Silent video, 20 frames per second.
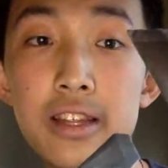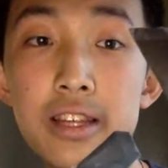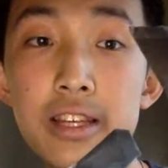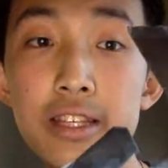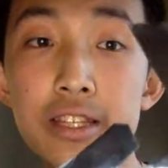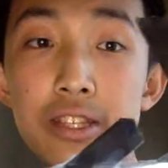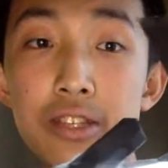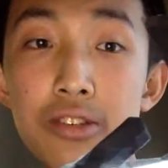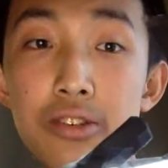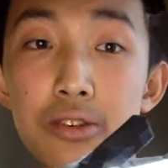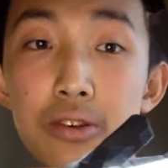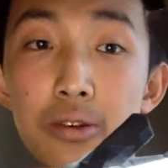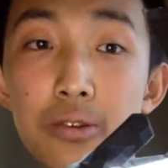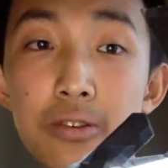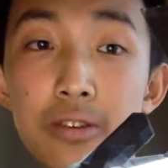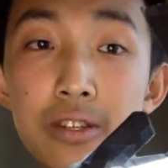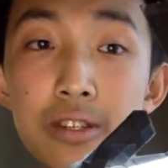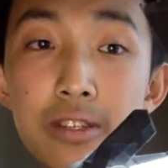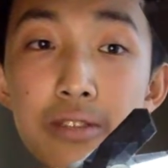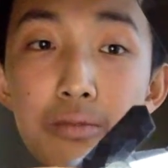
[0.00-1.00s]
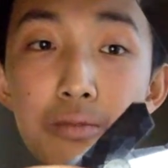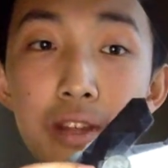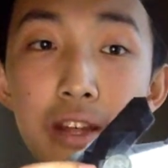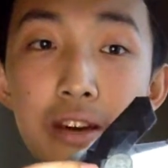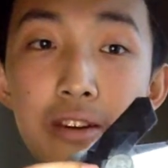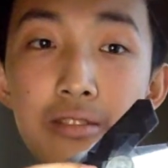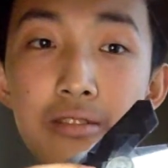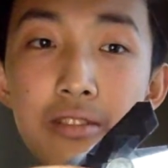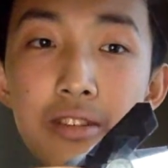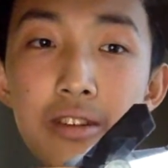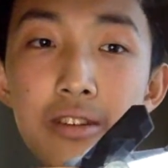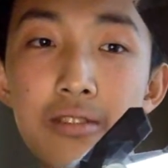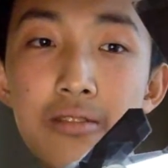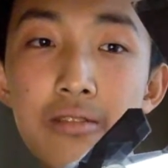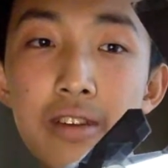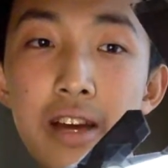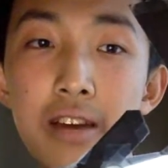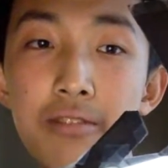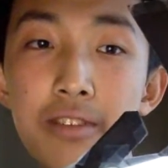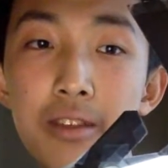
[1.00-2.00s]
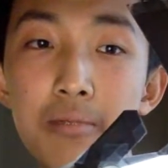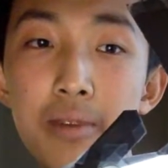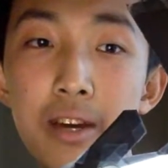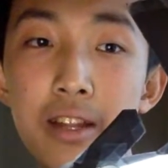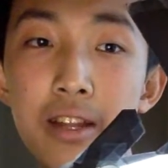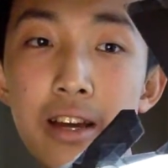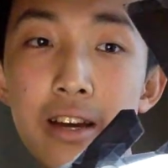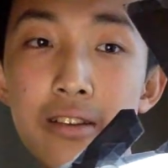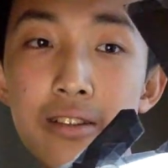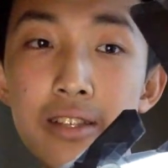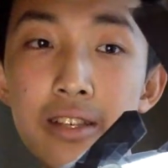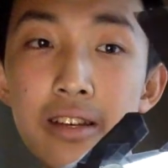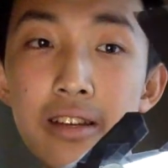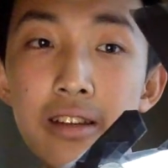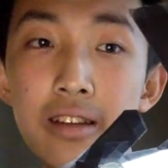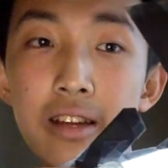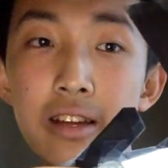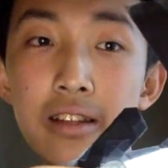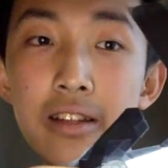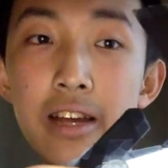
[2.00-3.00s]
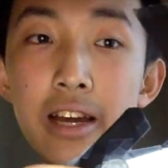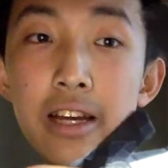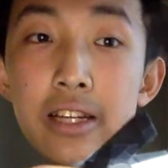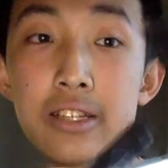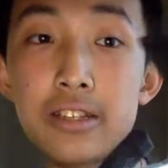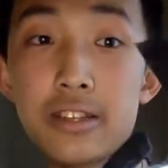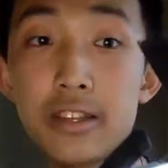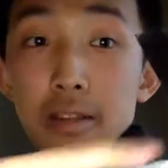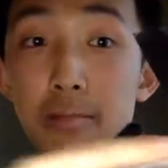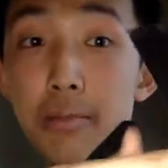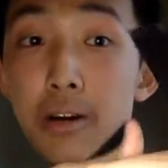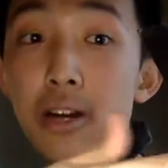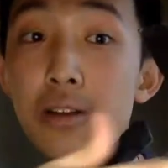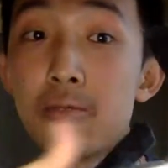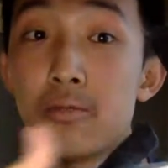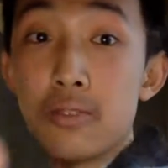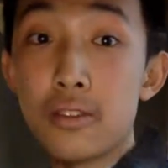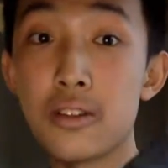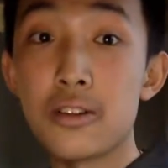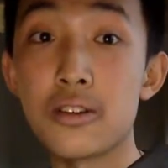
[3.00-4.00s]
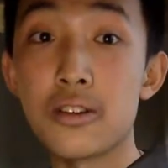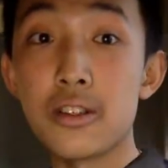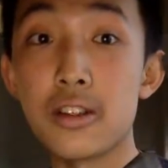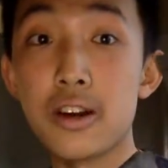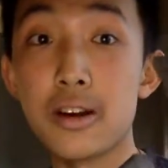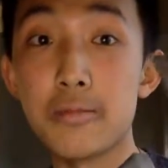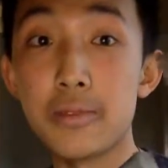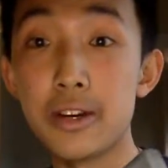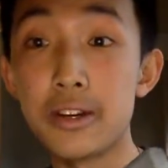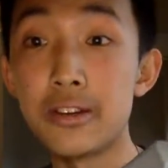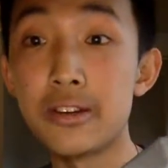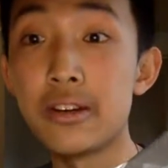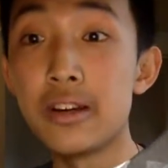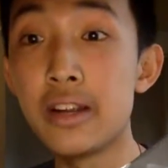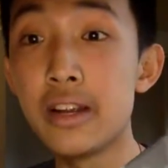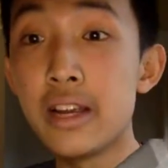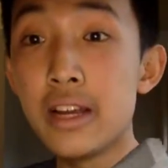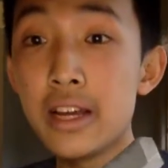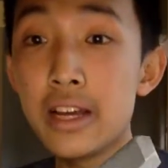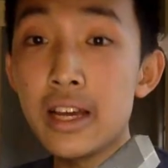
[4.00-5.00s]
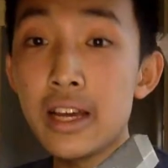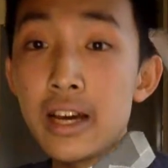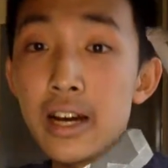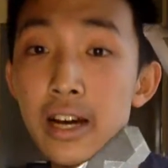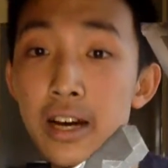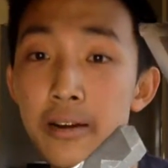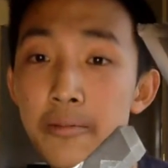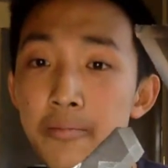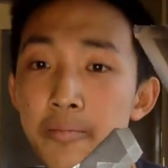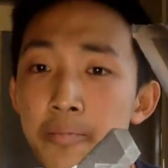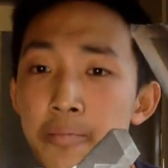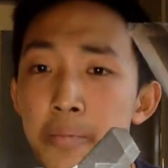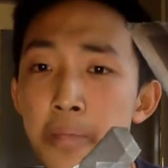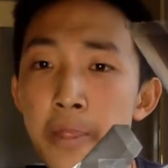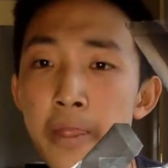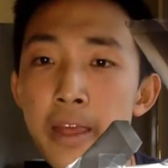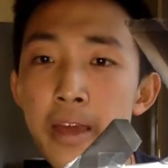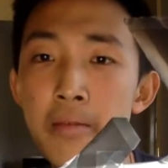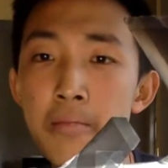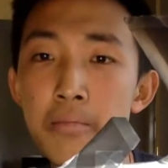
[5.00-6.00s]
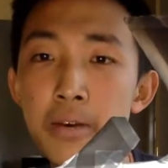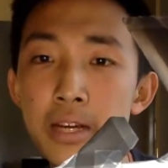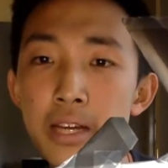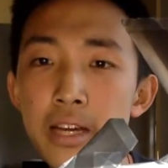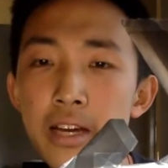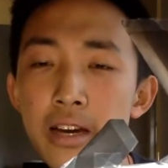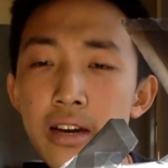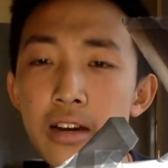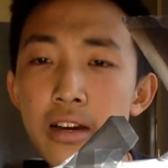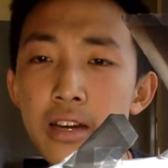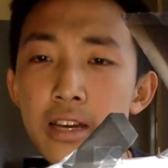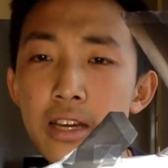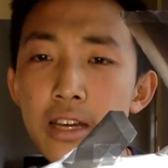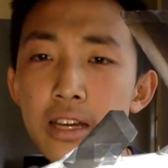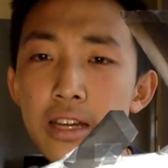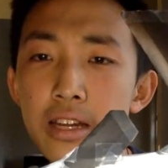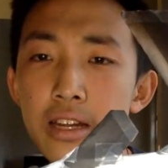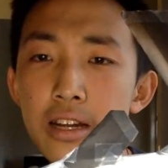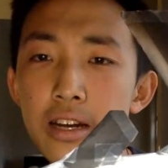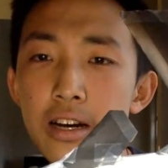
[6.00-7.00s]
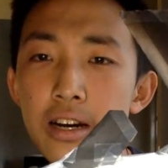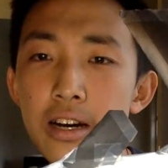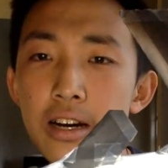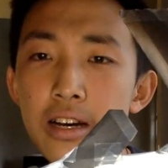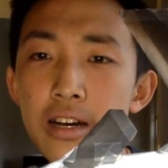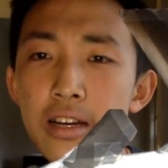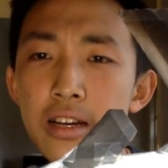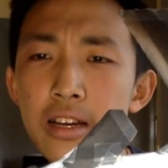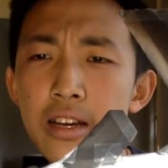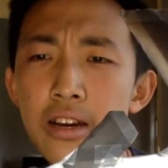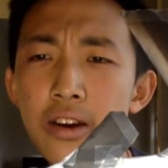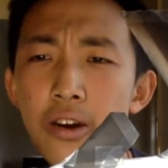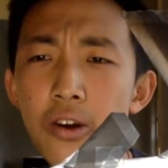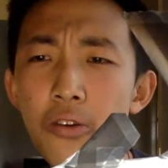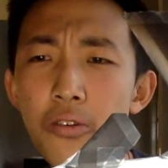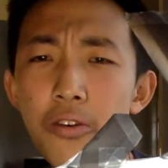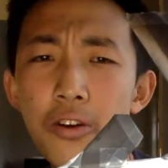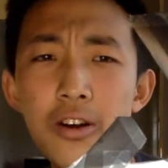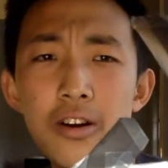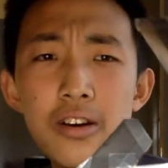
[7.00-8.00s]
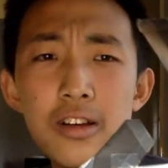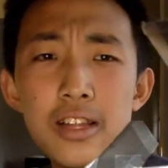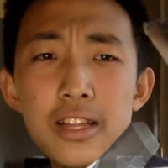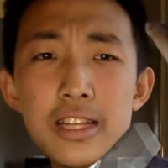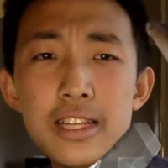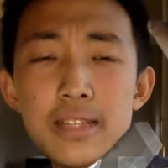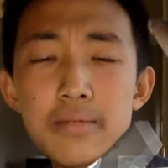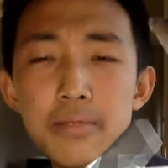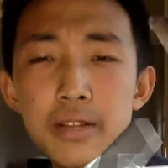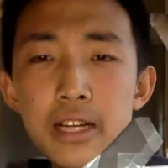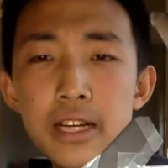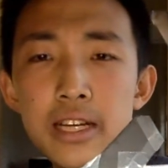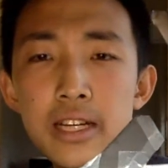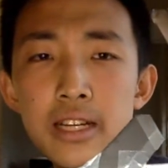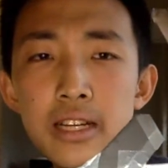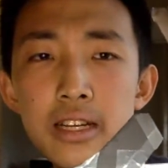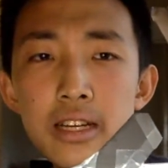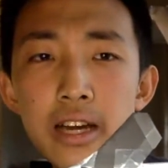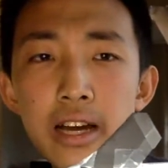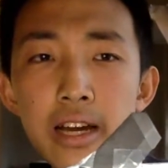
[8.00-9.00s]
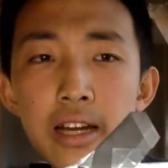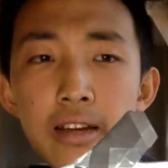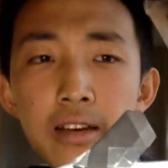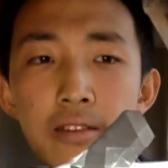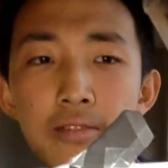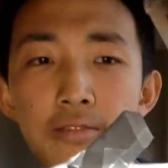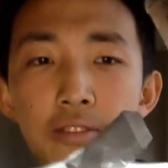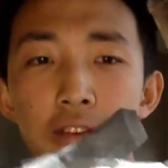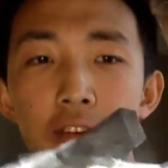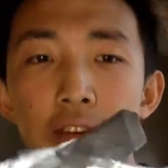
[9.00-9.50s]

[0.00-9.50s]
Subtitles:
these two coins without having them on the outside, and actually the bottom will look a lot better. But yeah, it overall this plane kind of